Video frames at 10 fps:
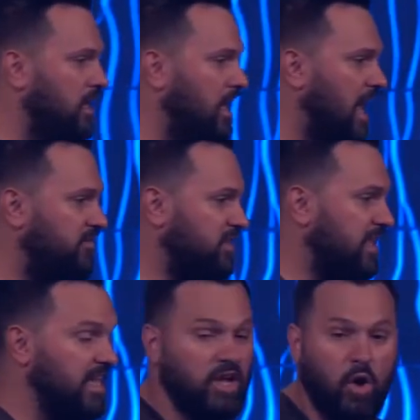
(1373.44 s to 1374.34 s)
have to
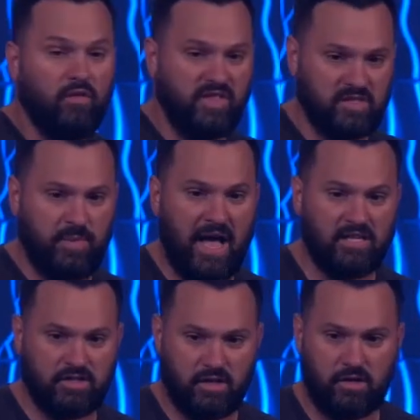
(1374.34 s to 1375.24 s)
let go of this
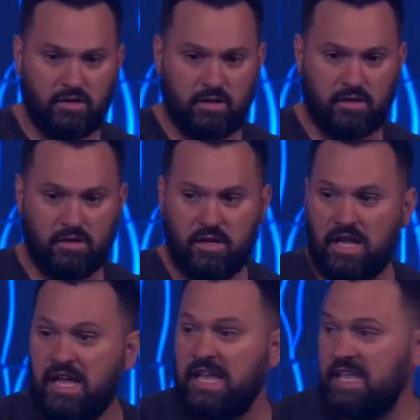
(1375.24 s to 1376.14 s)
past hurt,
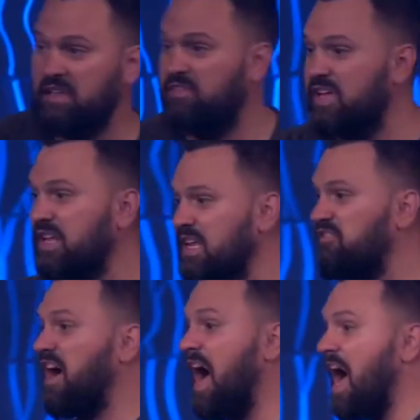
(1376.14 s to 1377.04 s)
even
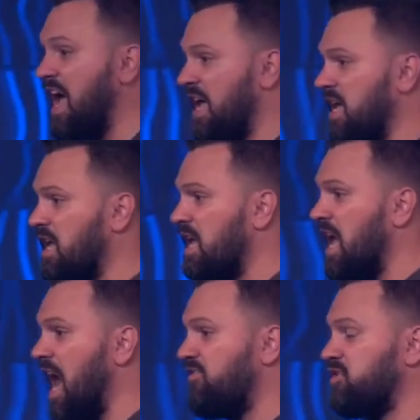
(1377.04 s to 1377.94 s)
if I
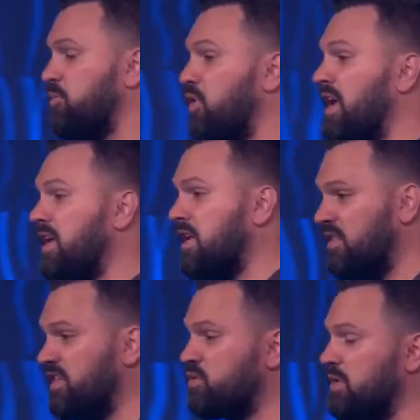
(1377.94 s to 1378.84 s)
have to break
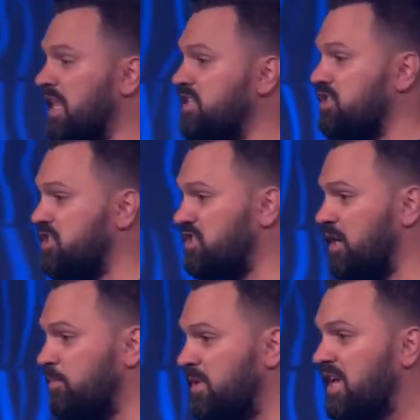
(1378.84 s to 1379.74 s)
this
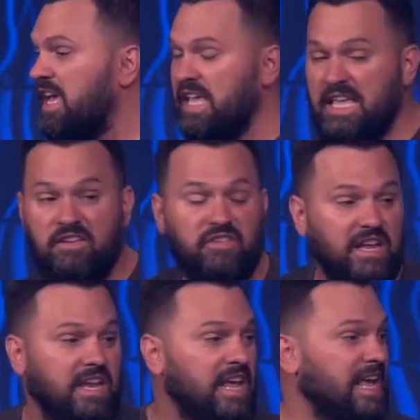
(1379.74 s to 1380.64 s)
relationship,
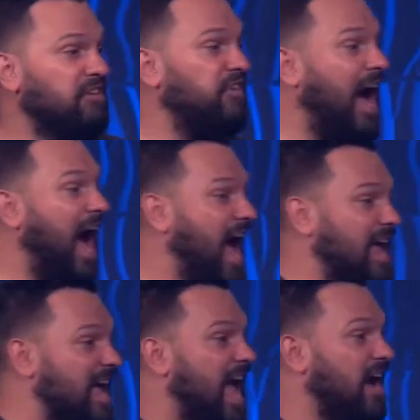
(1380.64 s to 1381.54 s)
even if
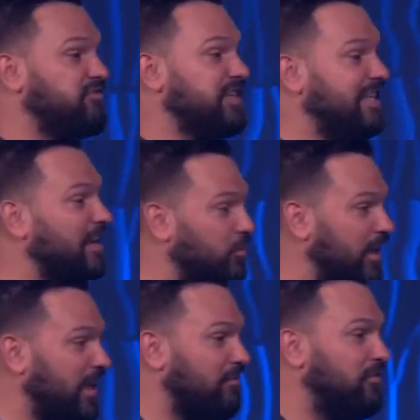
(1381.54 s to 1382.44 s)
I have to get
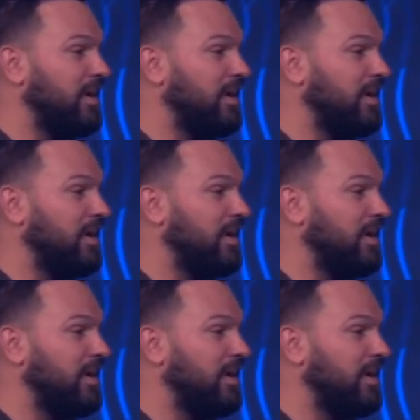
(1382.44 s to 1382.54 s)
rid of